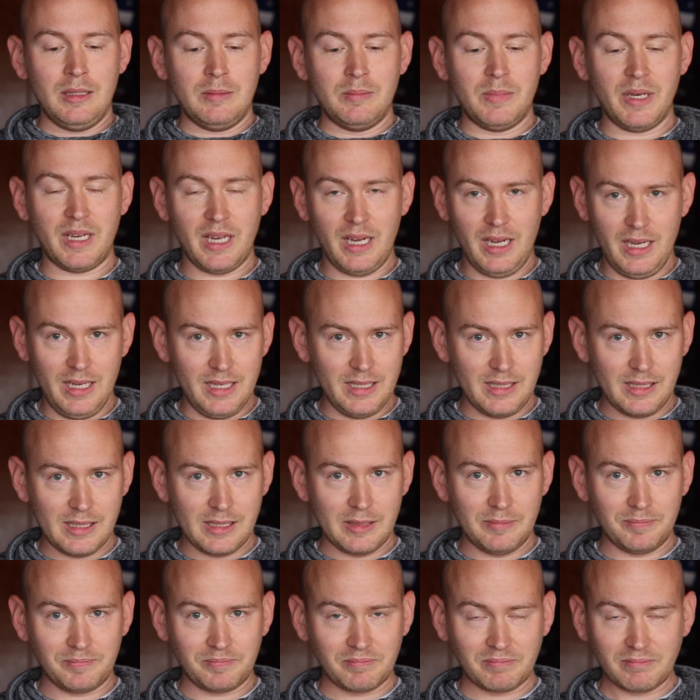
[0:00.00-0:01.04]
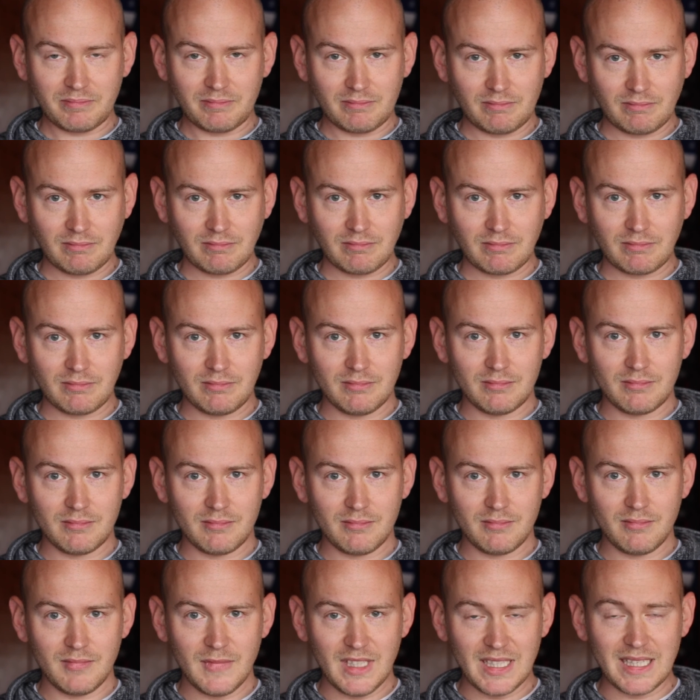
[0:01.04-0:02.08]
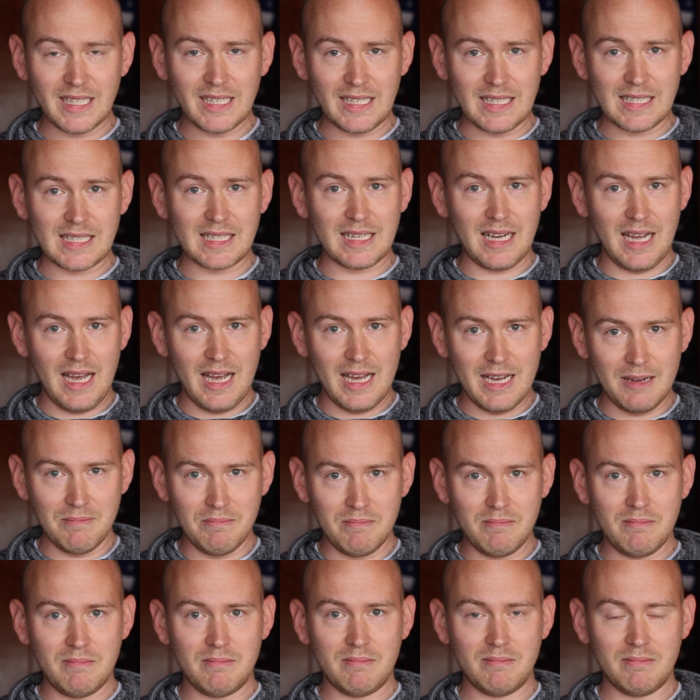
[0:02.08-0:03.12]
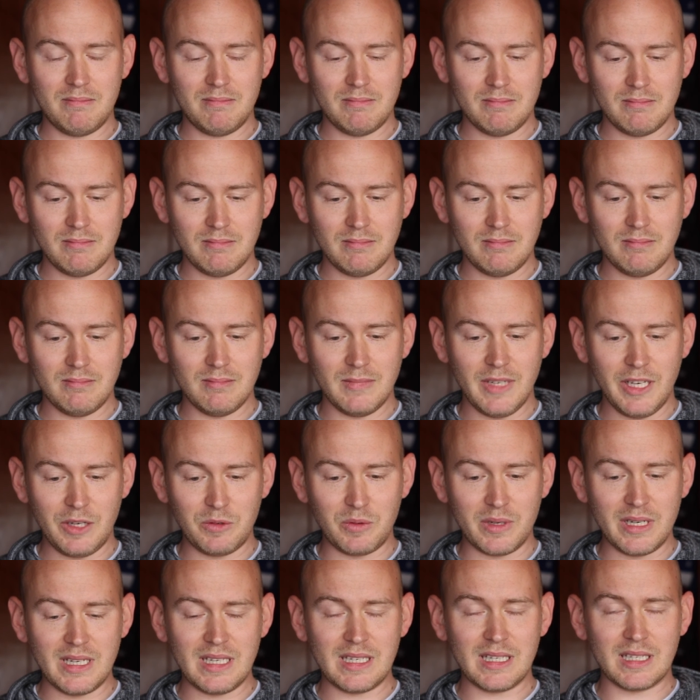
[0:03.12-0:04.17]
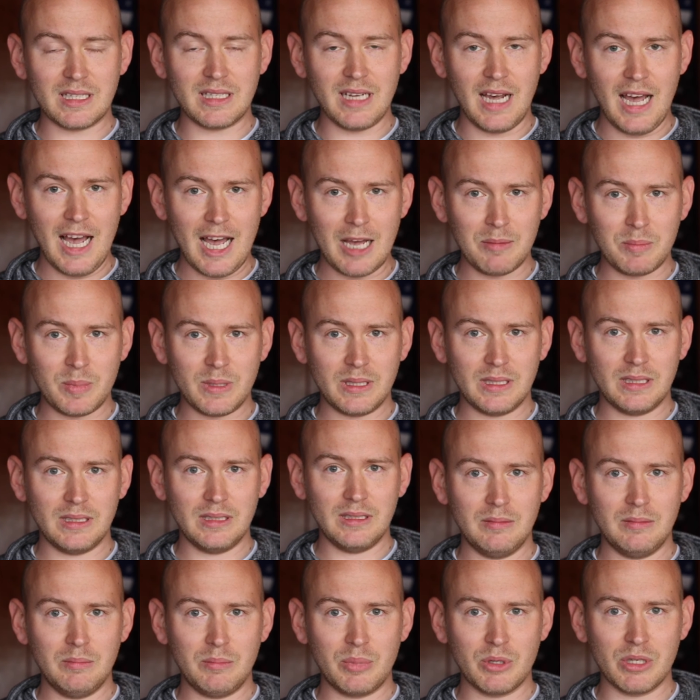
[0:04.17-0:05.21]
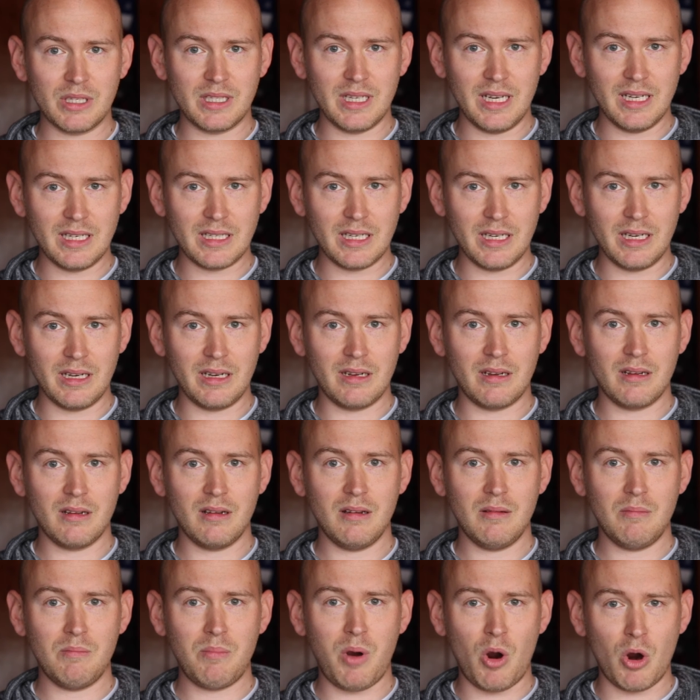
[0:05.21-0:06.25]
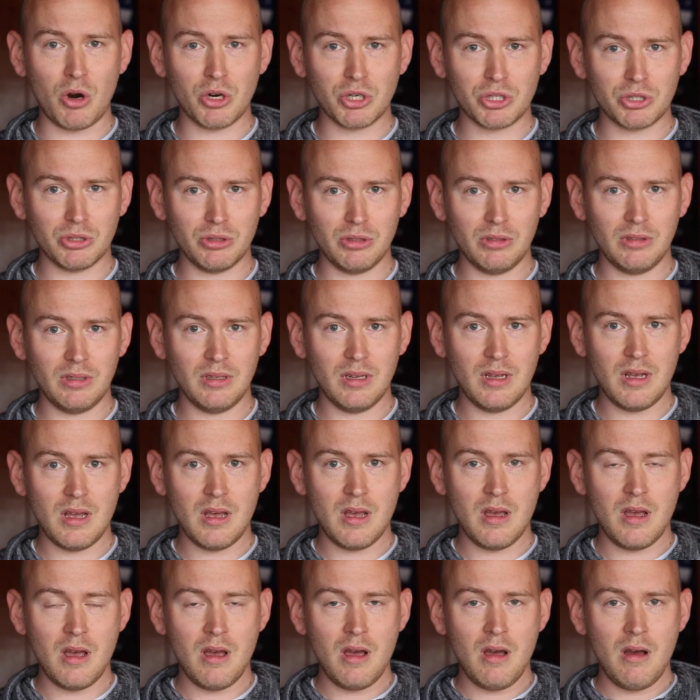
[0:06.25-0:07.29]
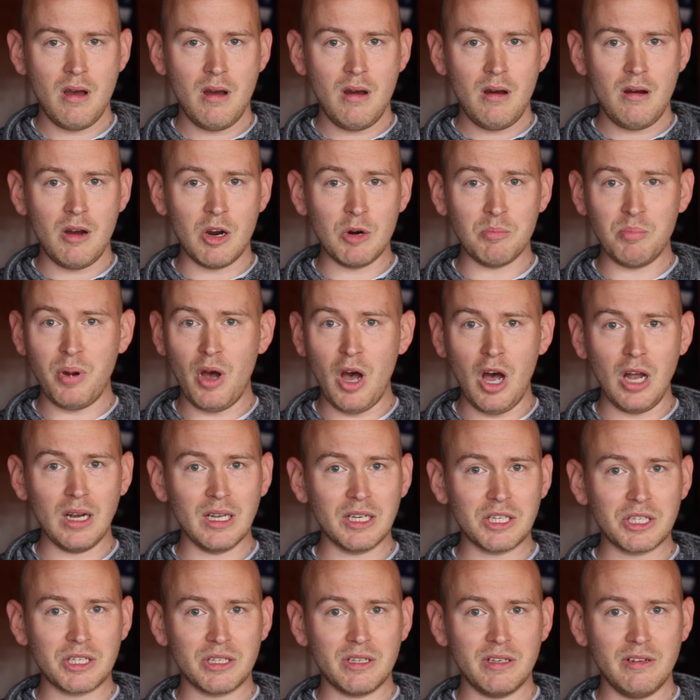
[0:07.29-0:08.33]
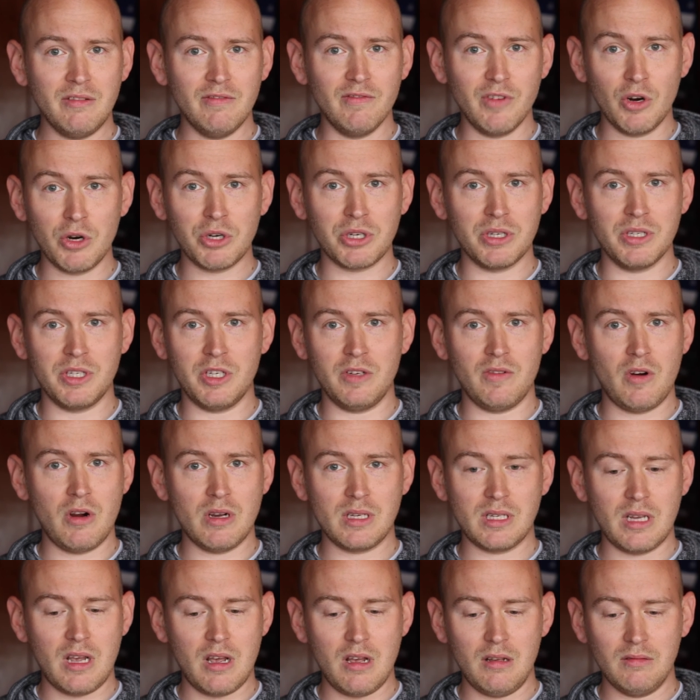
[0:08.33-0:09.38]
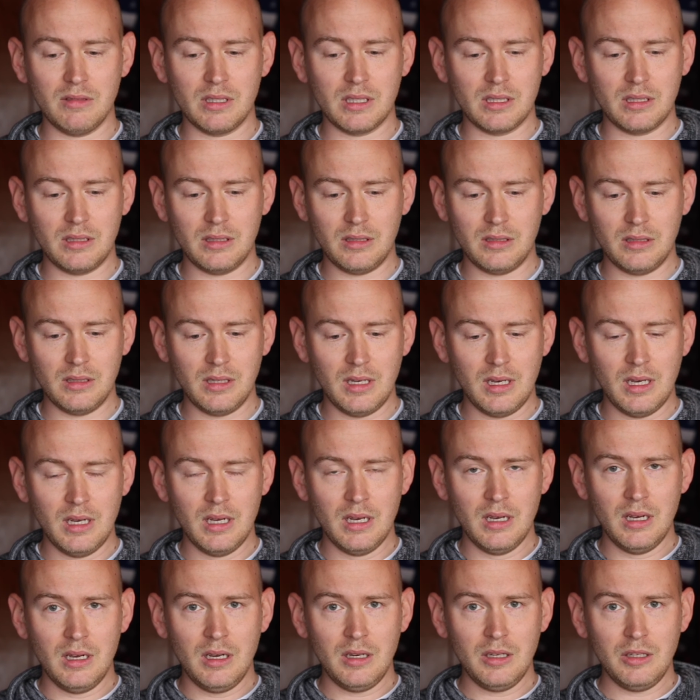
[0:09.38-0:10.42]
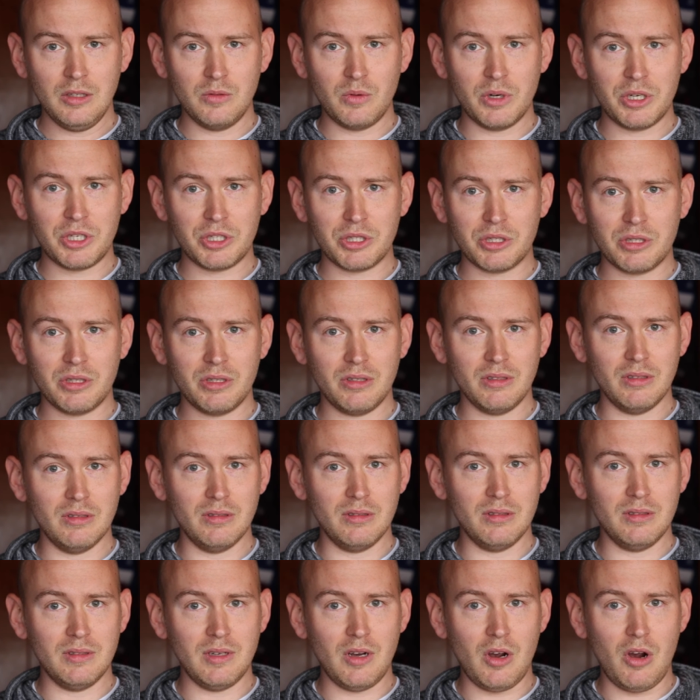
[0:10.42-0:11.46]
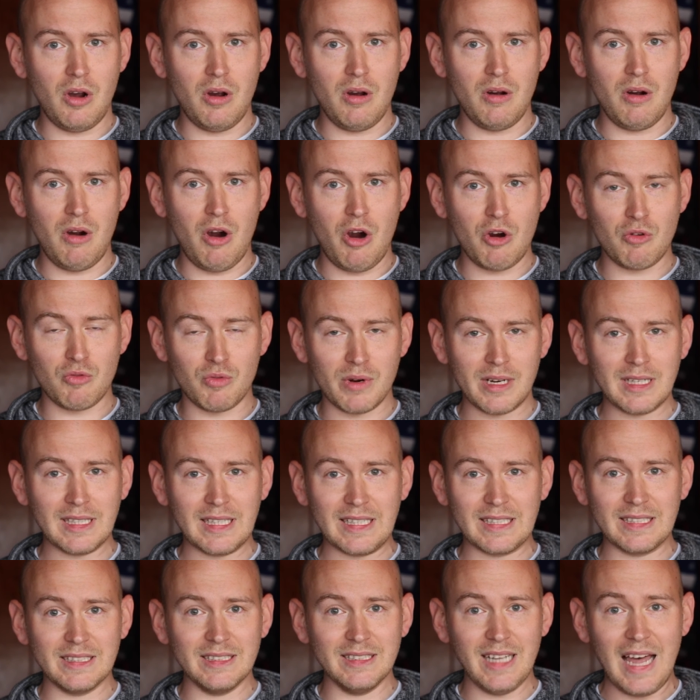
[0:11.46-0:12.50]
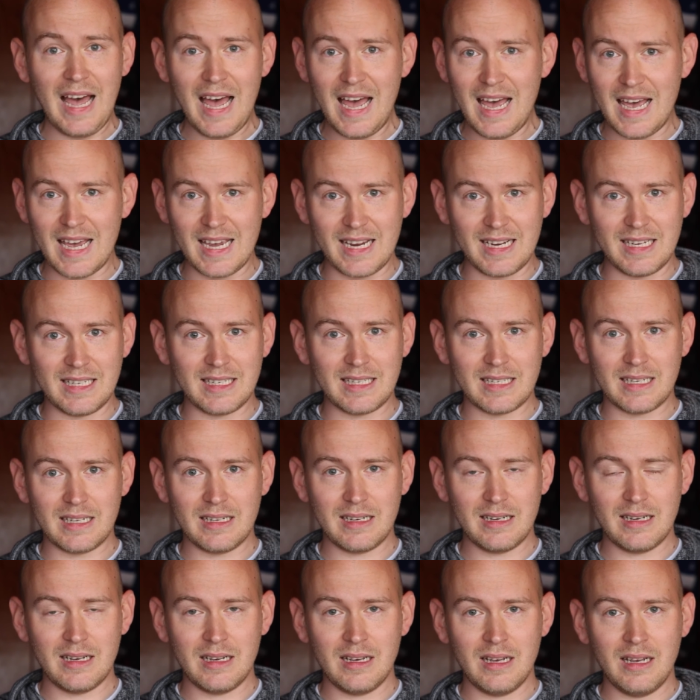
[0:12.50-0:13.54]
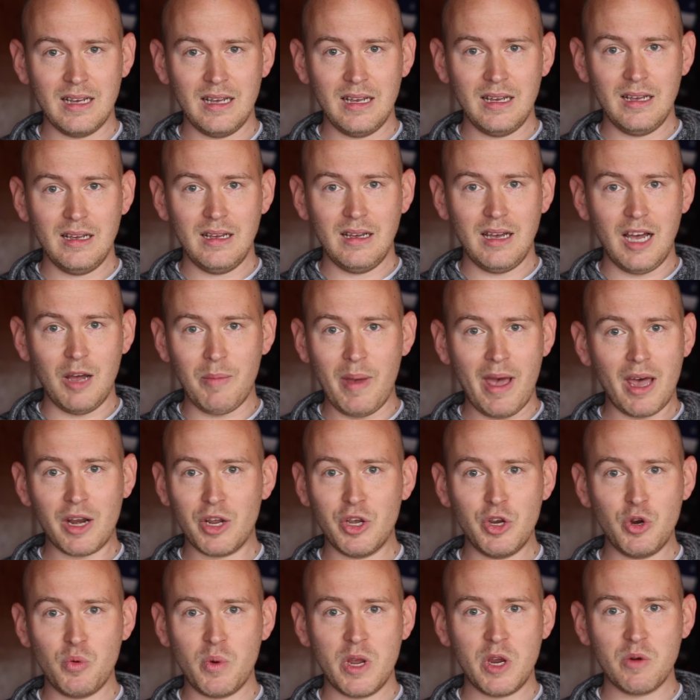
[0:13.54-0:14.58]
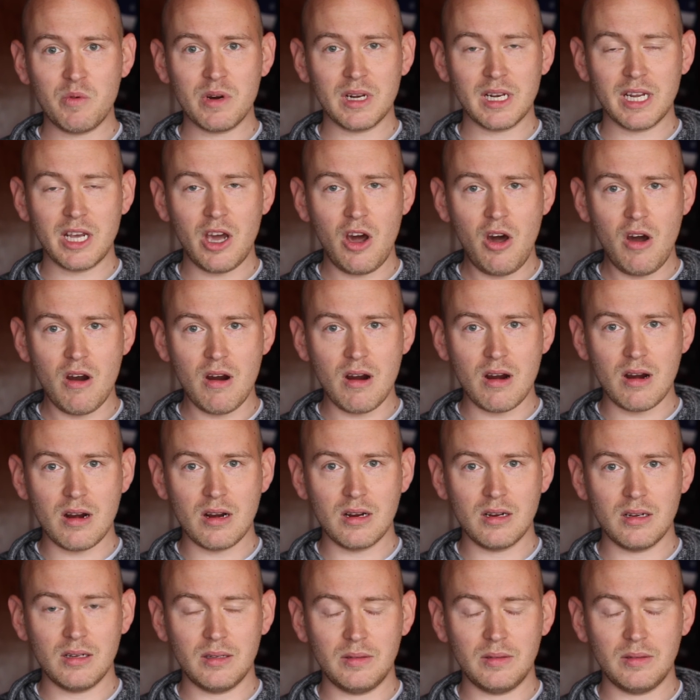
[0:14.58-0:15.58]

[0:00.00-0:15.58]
Because it is time that we stop presenting partial or polished versions of ourselves, which are really lies about who we really are.